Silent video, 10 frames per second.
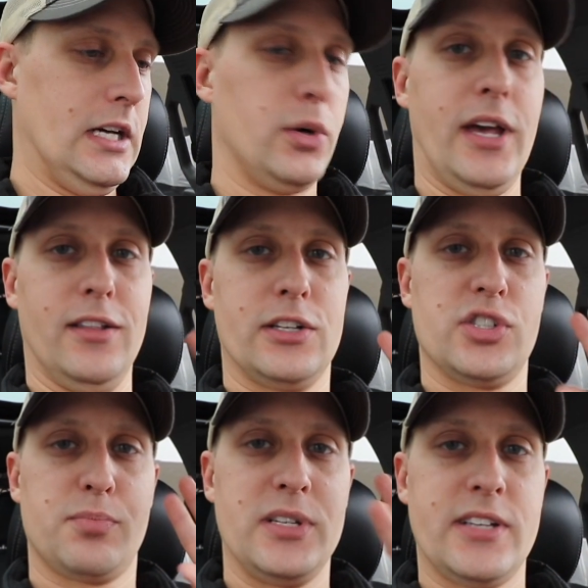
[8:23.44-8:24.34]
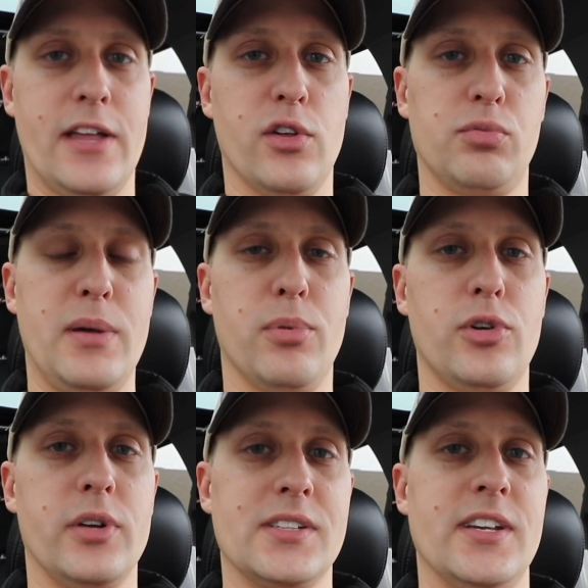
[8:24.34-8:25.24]
okay, let's just pretend those people
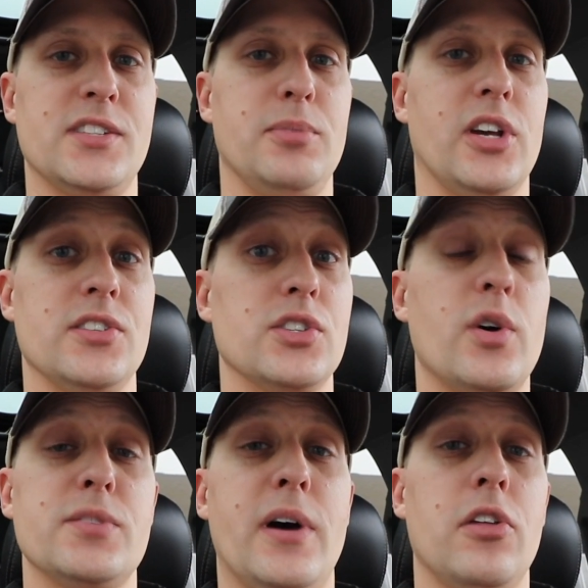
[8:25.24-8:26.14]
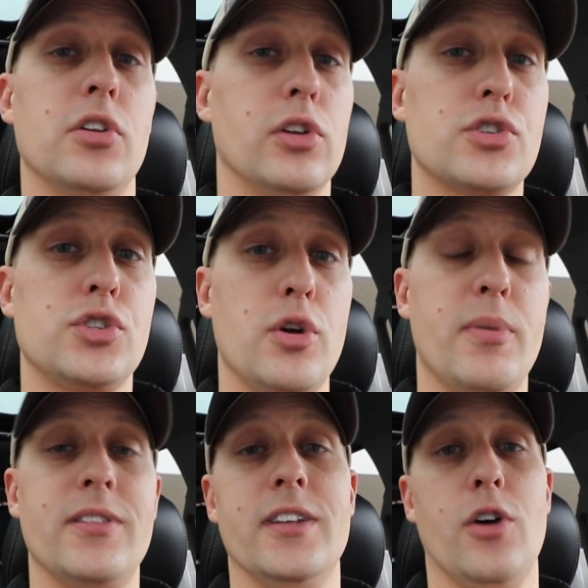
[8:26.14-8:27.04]
don't exist because it's always better to look
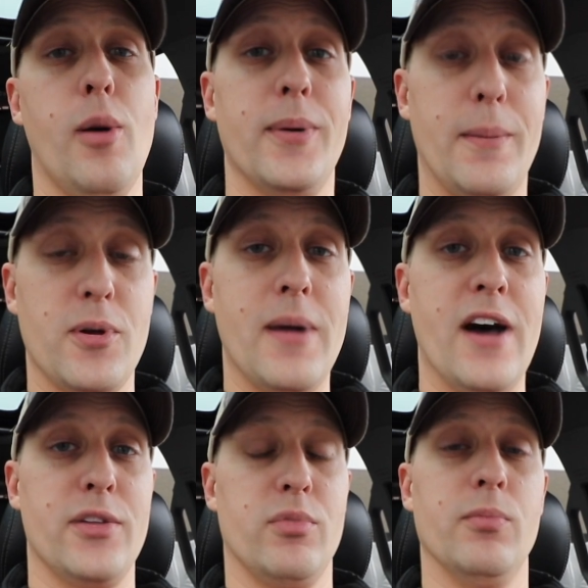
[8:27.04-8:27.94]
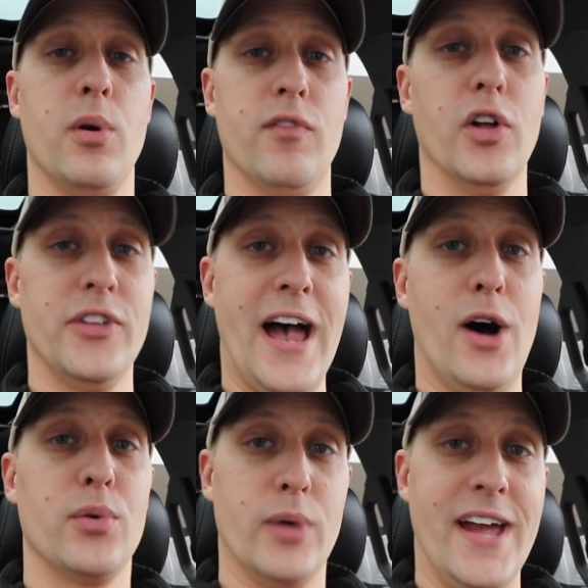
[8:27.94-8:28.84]
stupid than to open up your mouth and remove all
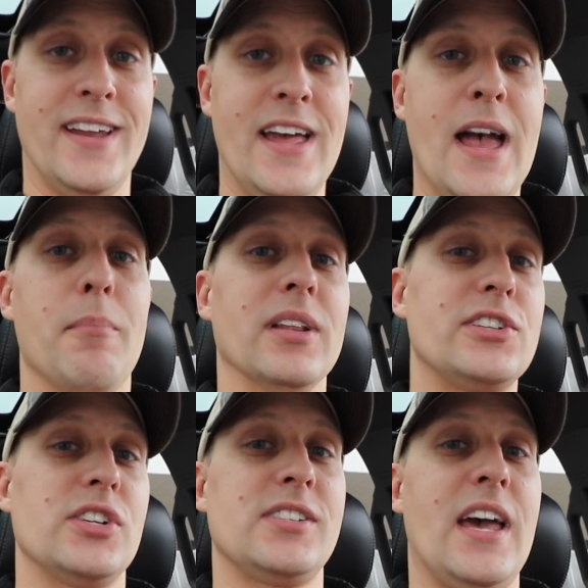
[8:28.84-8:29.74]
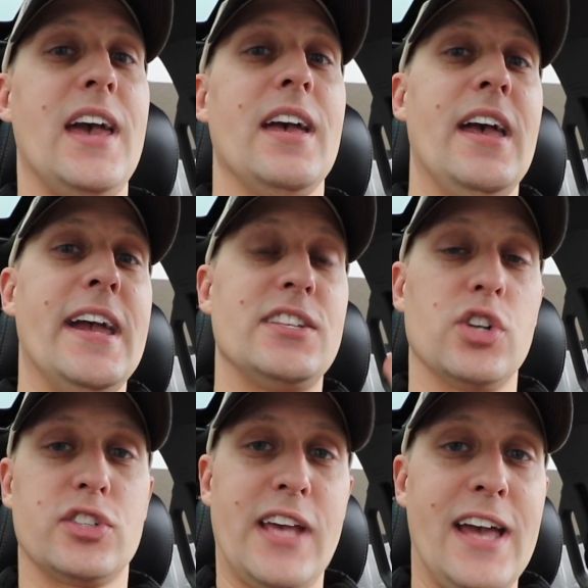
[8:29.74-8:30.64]
doubt, right? But let's just say it
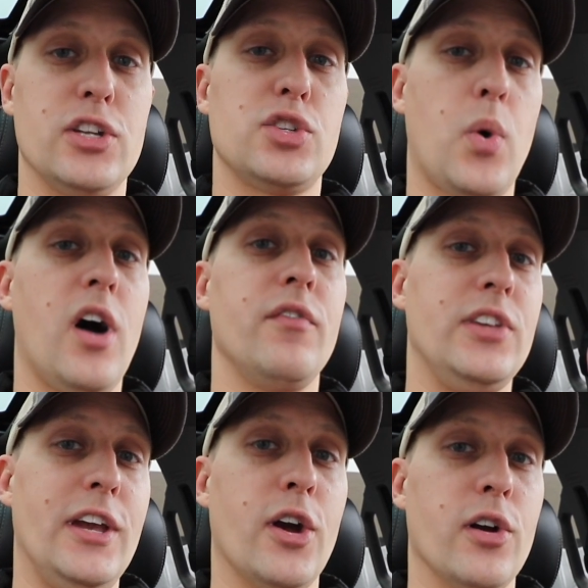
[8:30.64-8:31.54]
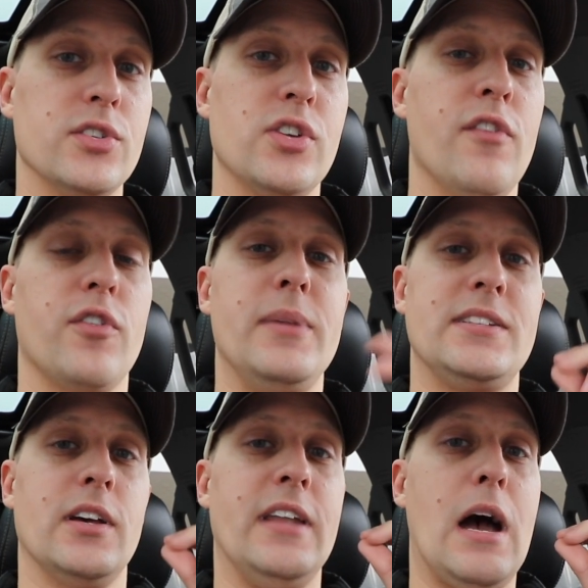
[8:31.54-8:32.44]
took 10 to 12 years for me
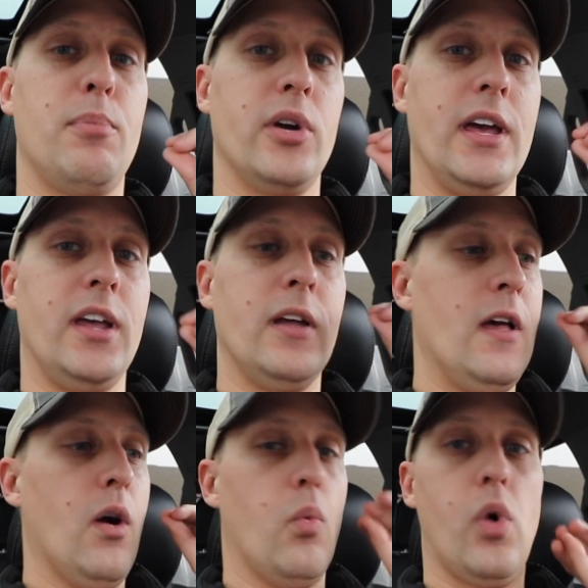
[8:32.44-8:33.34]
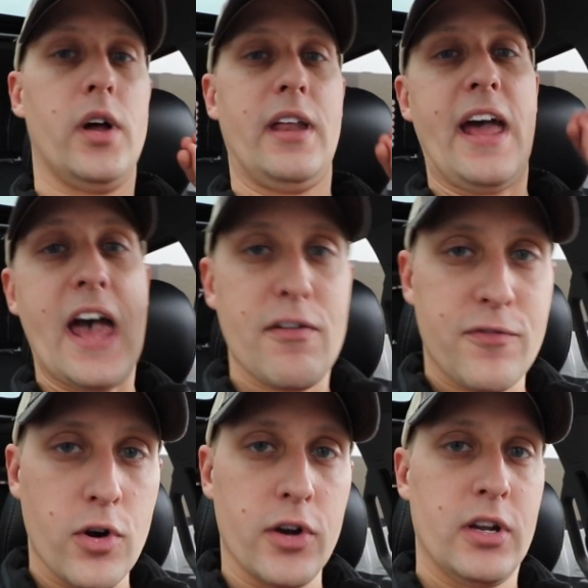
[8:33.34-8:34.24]
to now put in one
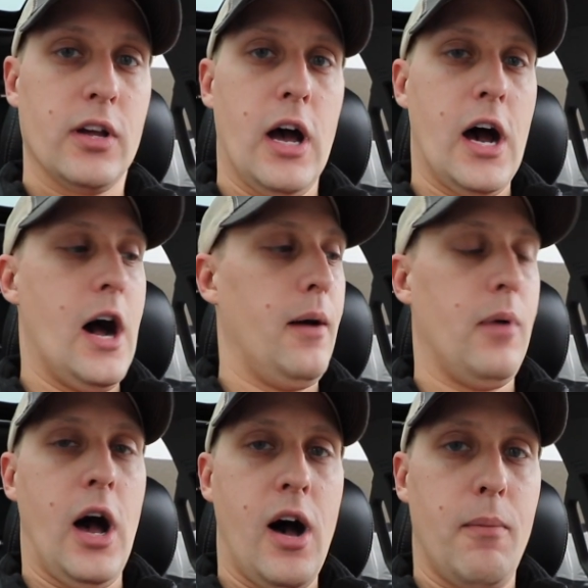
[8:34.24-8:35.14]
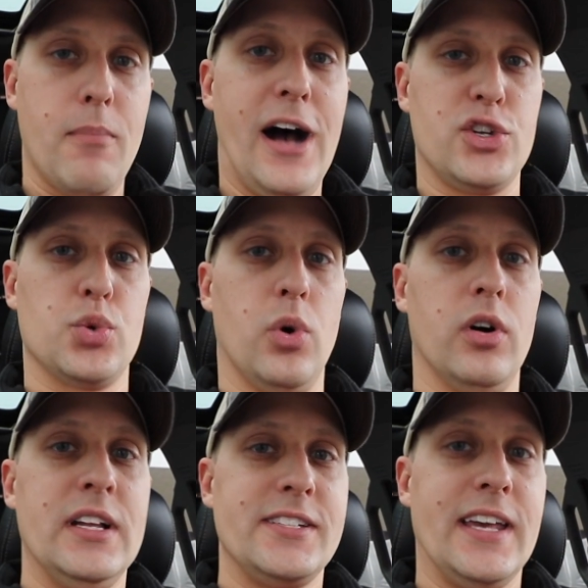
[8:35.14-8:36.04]
effort uh, uh,
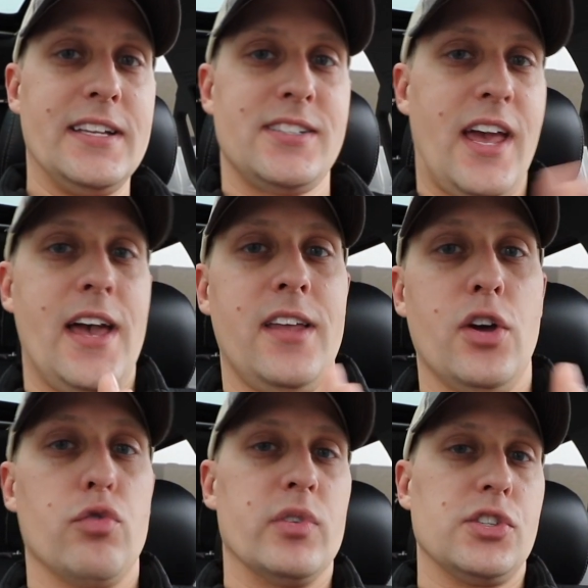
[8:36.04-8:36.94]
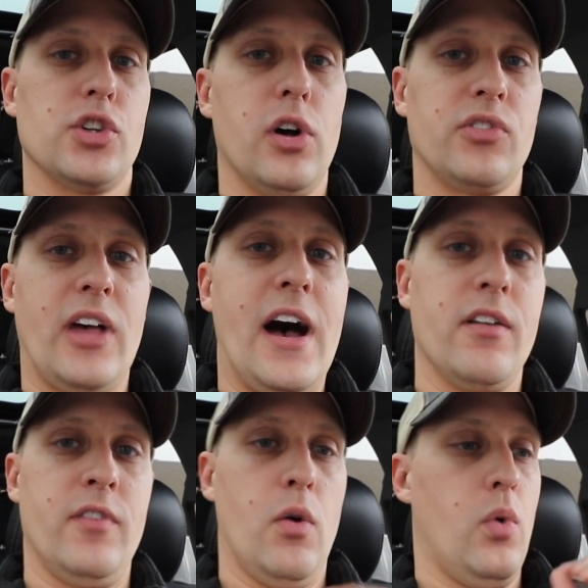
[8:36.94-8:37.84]
module to get 10 results out
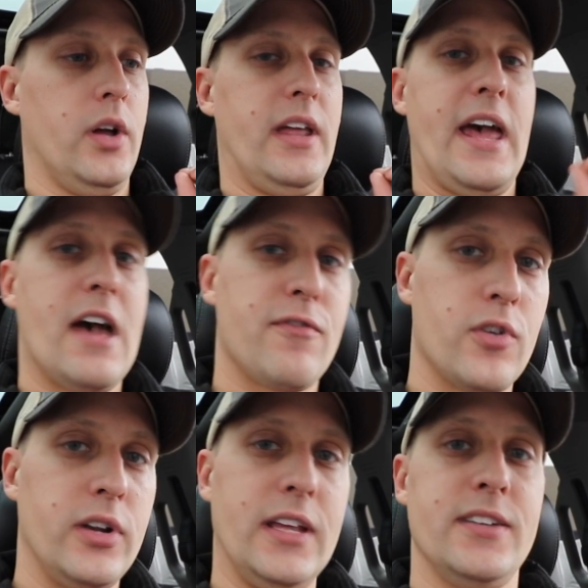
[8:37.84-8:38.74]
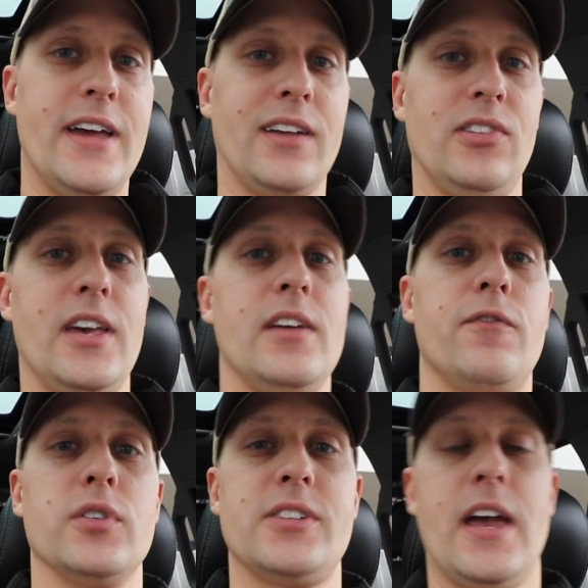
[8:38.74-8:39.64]
of it. One effort index in
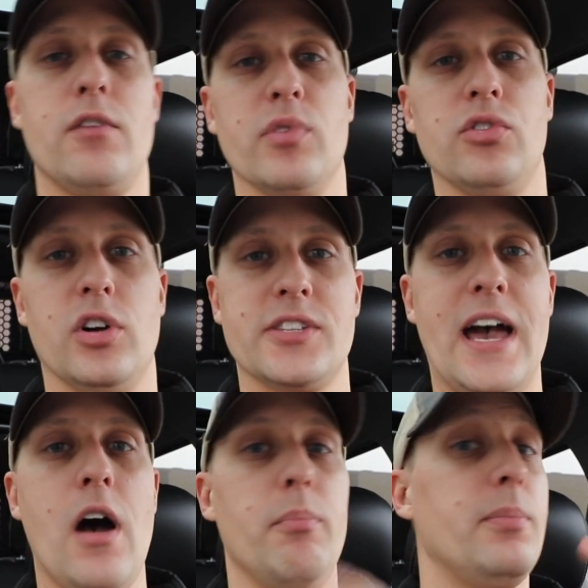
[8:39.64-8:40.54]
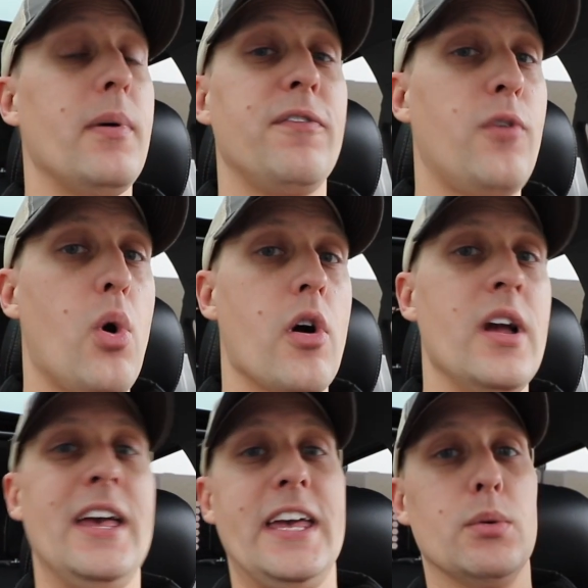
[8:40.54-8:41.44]
for 10 results out. But before,
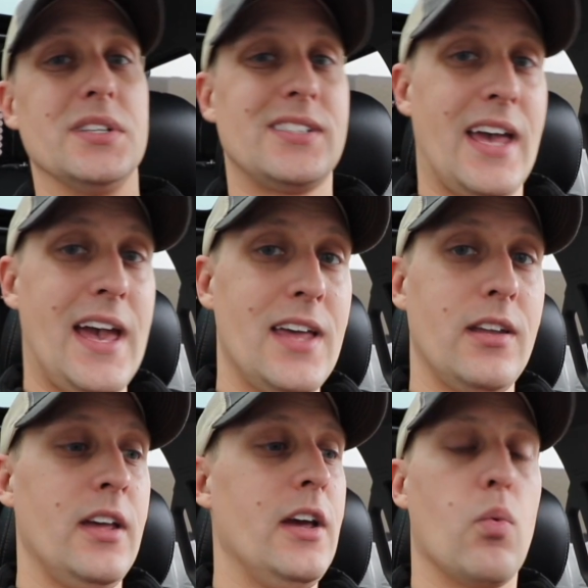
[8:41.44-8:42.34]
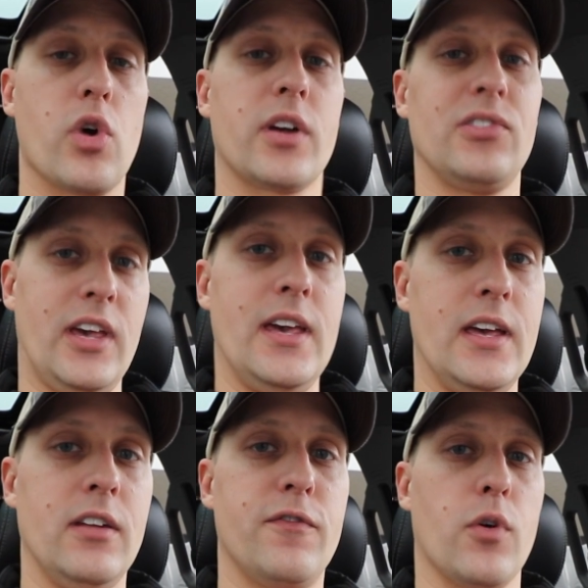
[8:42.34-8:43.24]
it was 10 works
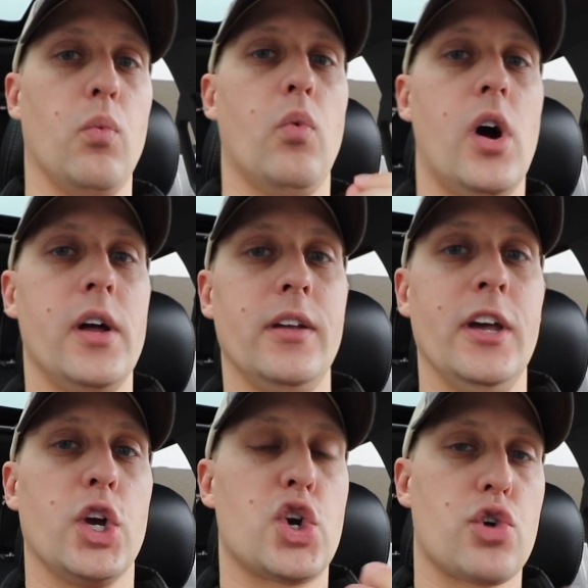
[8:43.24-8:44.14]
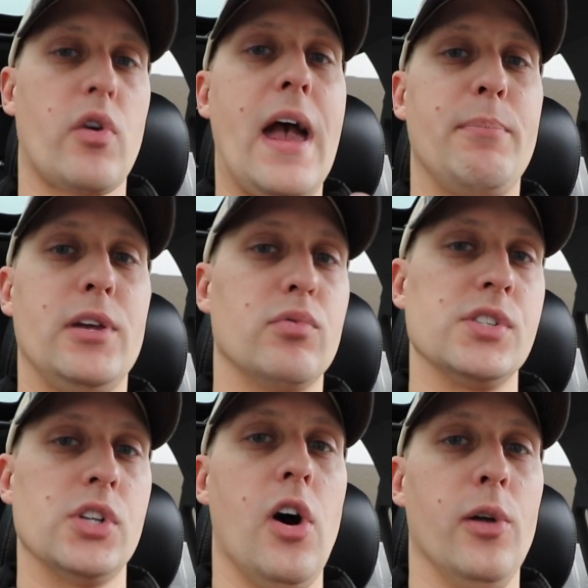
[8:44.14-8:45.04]
in for one crappy
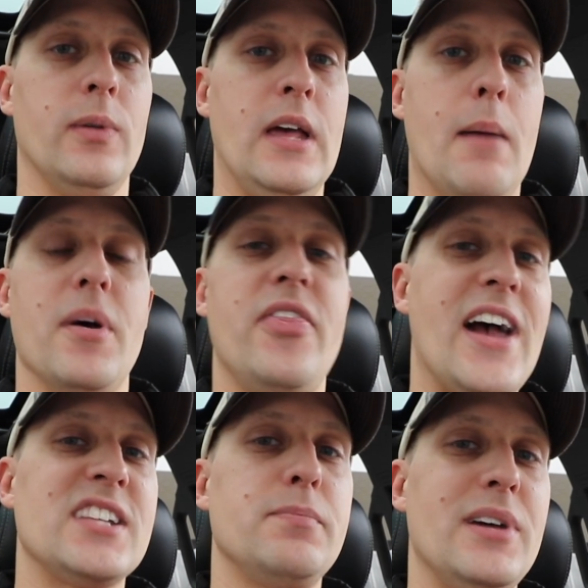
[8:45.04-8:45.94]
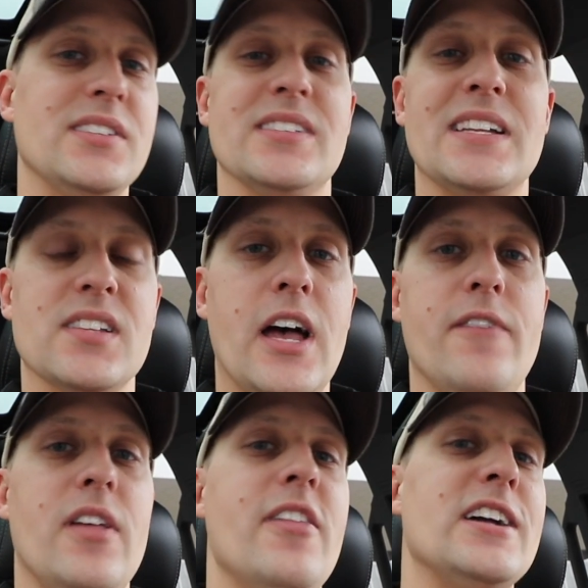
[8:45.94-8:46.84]
result. But that's business, that's
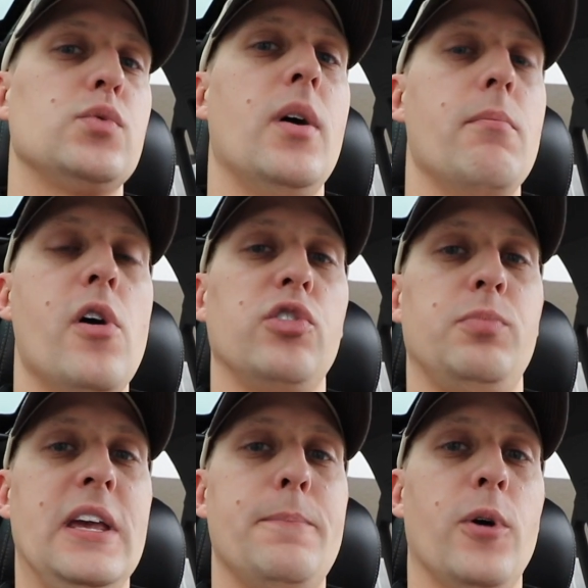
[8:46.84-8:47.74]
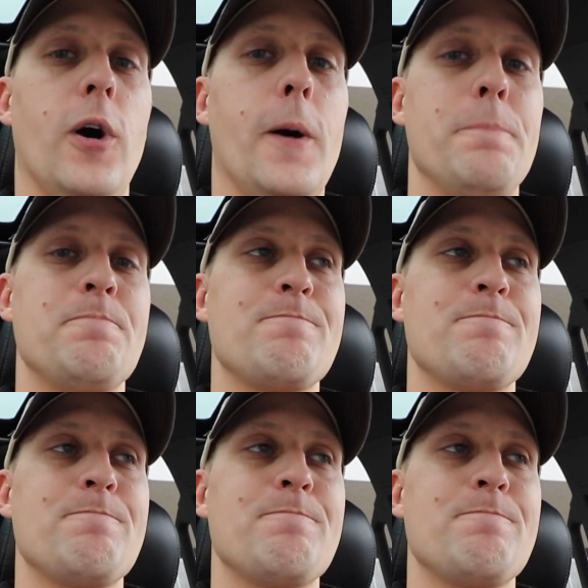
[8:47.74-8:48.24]
life, and that's what most people